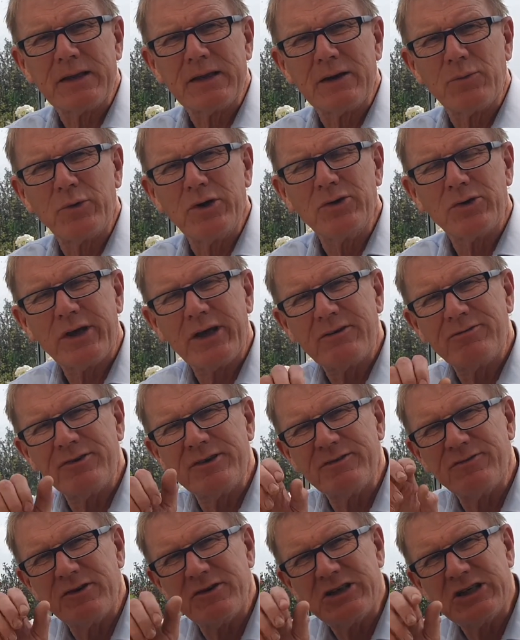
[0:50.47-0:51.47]
We're looking for
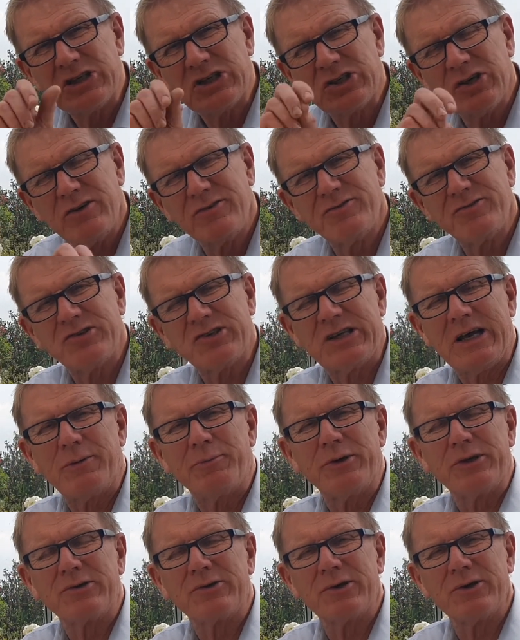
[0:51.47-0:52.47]
the very soft,
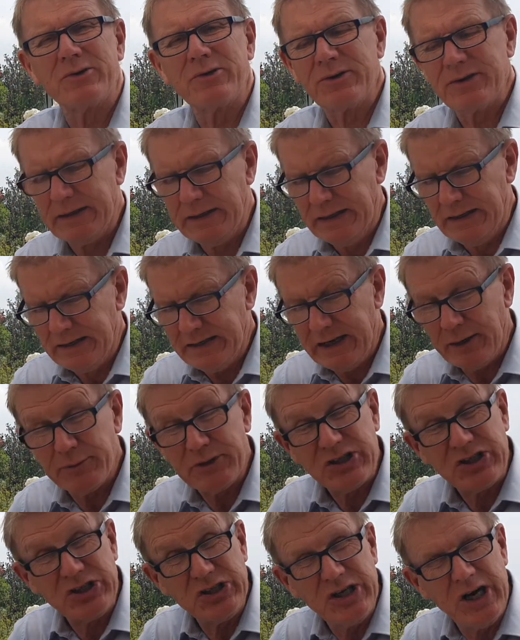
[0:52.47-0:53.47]
sappy growth. Now,
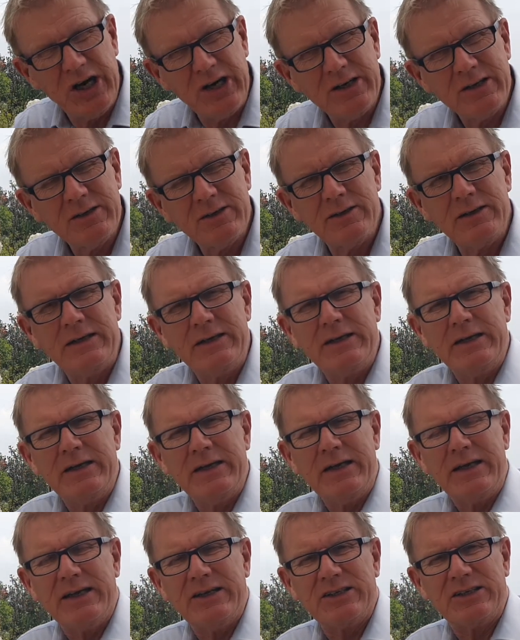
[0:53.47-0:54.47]
it's young,
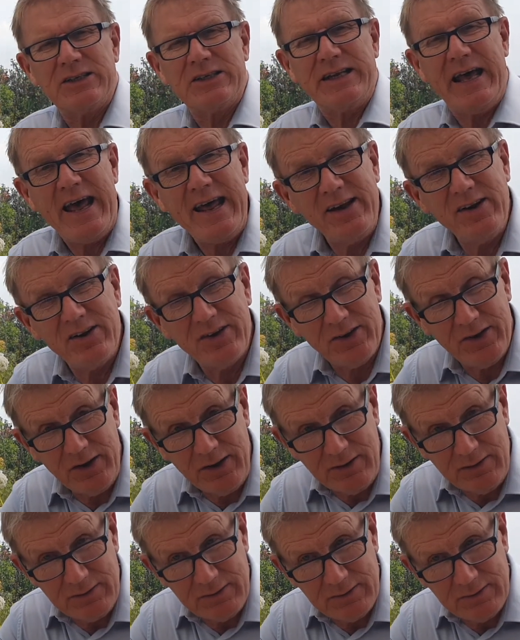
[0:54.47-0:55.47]
it's tender,